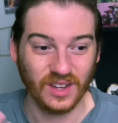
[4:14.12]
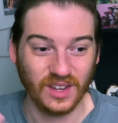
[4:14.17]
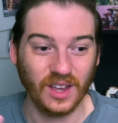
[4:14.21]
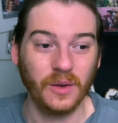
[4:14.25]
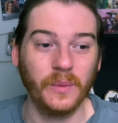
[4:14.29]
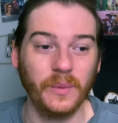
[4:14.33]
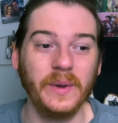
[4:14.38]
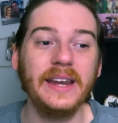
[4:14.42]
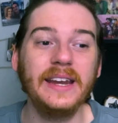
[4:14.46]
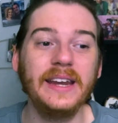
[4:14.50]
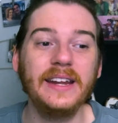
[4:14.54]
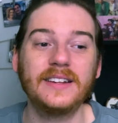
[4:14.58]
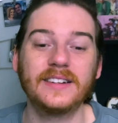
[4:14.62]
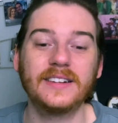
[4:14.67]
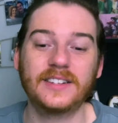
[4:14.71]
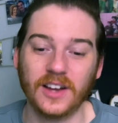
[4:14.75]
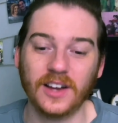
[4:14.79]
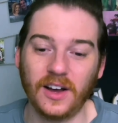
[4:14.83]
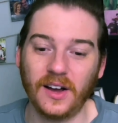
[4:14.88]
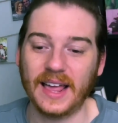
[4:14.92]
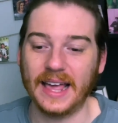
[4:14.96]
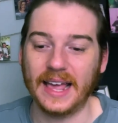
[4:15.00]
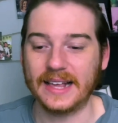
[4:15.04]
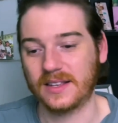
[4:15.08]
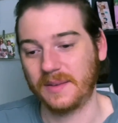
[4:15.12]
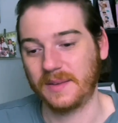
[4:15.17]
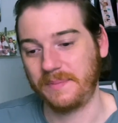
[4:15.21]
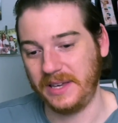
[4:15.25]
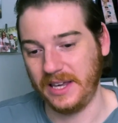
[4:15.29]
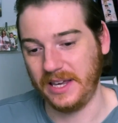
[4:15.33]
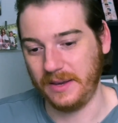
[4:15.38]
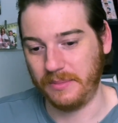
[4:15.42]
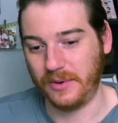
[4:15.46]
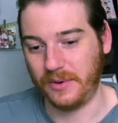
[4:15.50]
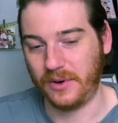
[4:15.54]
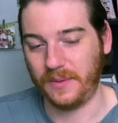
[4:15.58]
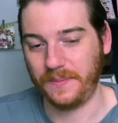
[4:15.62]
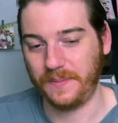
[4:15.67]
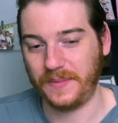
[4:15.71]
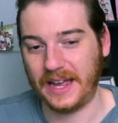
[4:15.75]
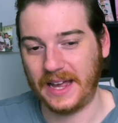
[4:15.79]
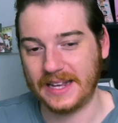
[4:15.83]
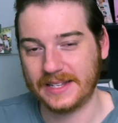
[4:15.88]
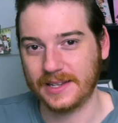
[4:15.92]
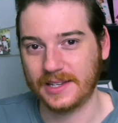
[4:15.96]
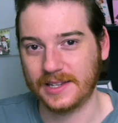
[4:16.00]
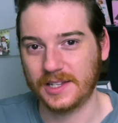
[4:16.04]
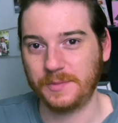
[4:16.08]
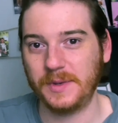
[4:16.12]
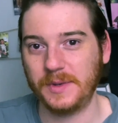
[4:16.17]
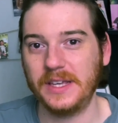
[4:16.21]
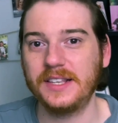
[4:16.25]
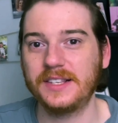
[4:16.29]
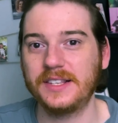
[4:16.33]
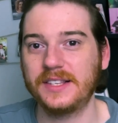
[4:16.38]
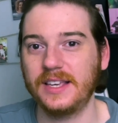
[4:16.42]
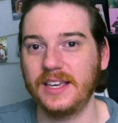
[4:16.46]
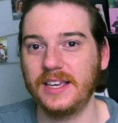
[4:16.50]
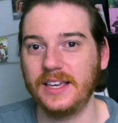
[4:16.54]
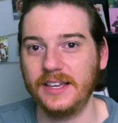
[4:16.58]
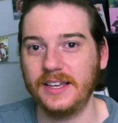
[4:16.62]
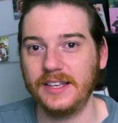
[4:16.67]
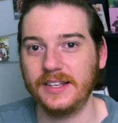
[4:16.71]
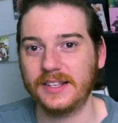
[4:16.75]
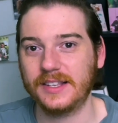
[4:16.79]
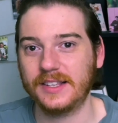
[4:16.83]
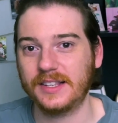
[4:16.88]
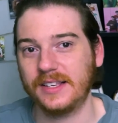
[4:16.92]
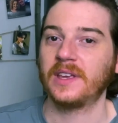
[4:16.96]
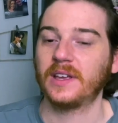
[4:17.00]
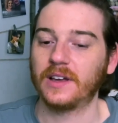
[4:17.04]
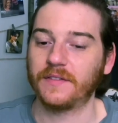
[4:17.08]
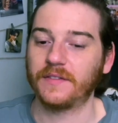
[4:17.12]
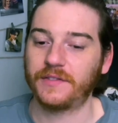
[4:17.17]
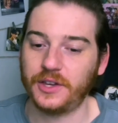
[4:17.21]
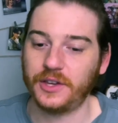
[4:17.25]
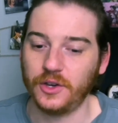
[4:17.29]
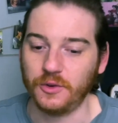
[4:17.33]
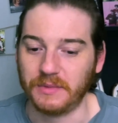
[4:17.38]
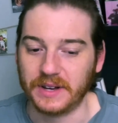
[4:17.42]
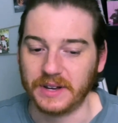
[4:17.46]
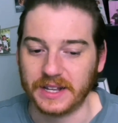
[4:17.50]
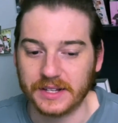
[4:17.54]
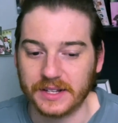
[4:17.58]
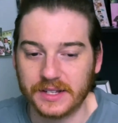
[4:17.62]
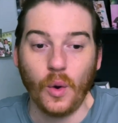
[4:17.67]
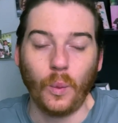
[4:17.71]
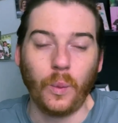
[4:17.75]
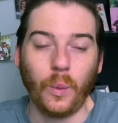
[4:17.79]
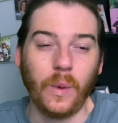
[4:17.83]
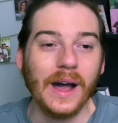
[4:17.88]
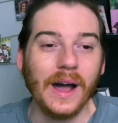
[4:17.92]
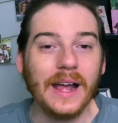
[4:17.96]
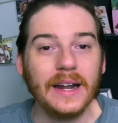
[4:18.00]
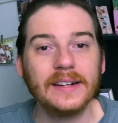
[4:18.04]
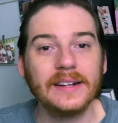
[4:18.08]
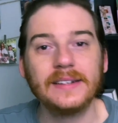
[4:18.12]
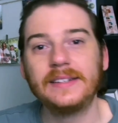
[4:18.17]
We need to talk as a people, as a species of humans. What